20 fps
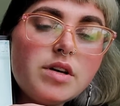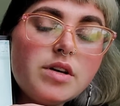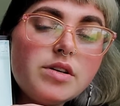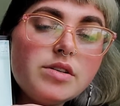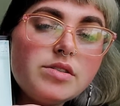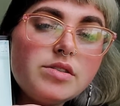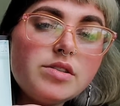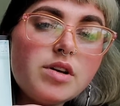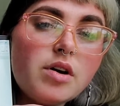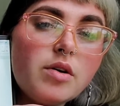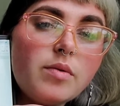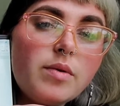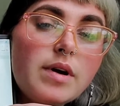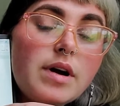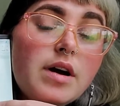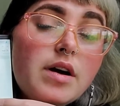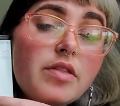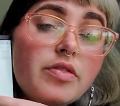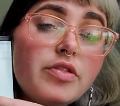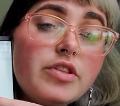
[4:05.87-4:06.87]
So
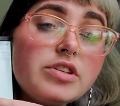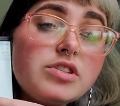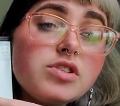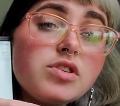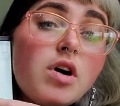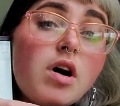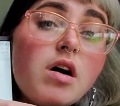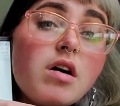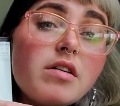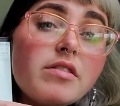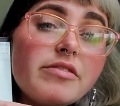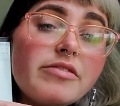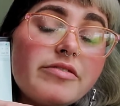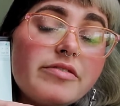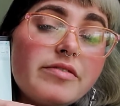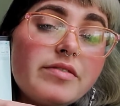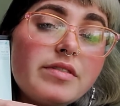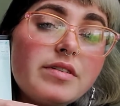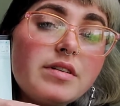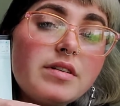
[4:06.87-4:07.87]
the scarf,
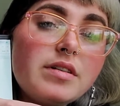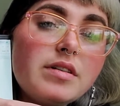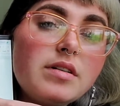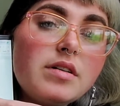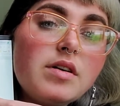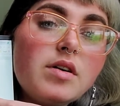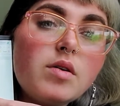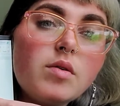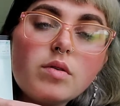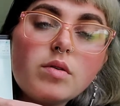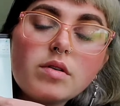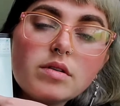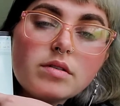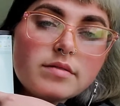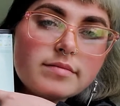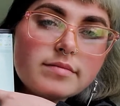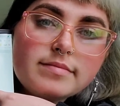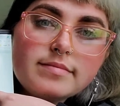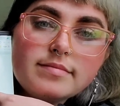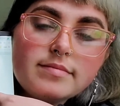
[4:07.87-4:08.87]
or
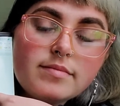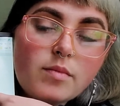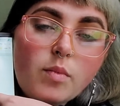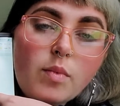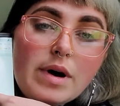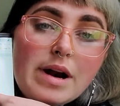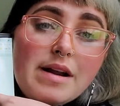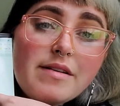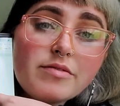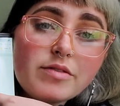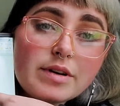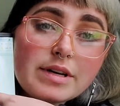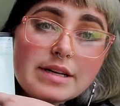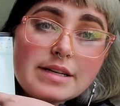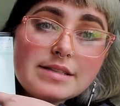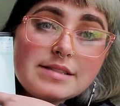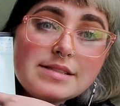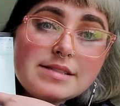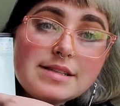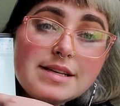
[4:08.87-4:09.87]
whatever it
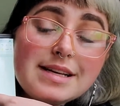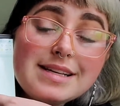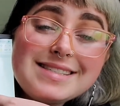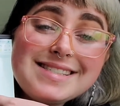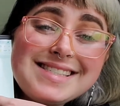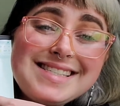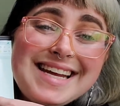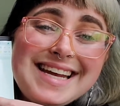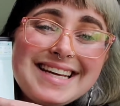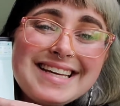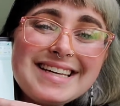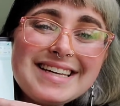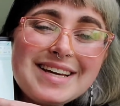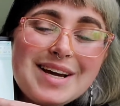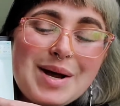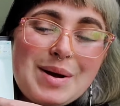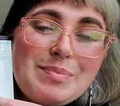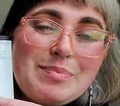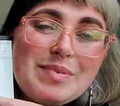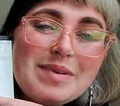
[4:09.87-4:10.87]
is taking
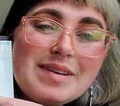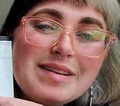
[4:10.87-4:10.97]
up